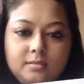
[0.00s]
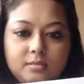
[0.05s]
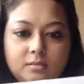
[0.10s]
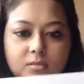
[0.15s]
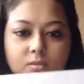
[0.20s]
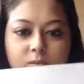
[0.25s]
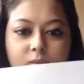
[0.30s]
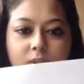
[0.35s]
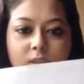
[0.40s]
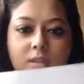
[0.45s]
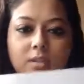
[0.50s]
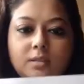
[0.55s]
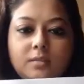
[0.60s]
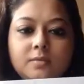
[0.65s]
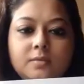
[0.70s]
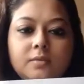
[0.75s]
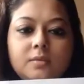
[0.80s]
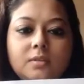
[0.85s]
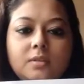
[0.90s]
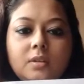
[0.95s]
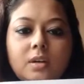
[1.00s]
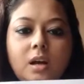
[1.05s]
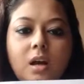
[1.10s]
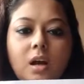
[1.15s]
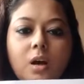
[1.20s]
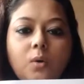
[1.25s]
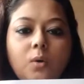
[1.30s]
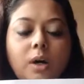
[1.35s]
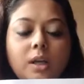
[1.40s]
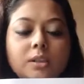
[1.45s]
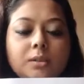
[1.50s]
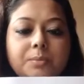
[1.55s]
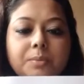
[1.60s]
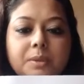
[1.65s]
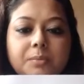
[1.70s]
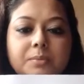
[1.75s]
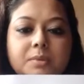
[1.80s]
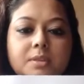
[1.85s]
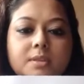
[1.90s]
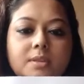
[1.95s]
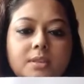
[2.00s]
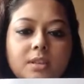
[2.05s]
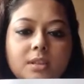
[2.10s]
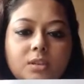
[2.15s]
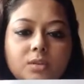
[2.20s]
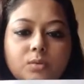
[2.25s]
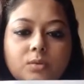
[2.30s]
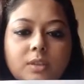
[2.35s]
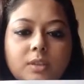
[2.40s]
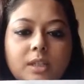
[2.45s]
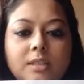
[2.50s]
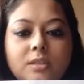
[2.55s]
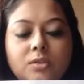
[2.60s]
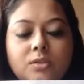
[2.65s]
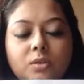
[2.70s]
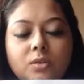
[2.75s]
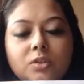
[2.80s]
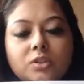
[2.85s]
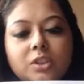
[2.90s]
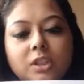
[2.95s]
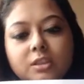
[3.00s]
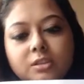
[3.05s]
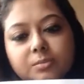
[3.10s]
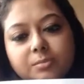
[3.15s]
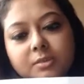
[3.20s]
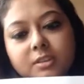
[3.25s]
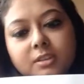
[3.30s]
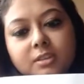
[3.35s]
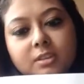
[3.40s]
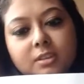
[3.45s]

Okay, how other people see you, that's your judgment.